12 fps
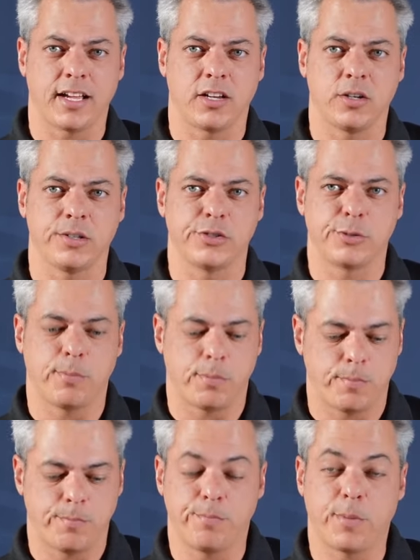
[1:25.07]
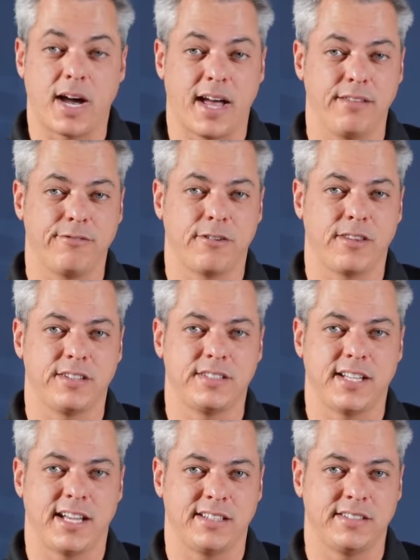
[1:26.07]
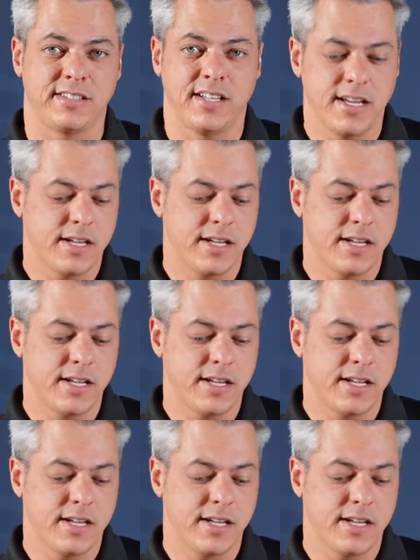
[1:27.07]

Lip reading: good spot for this test.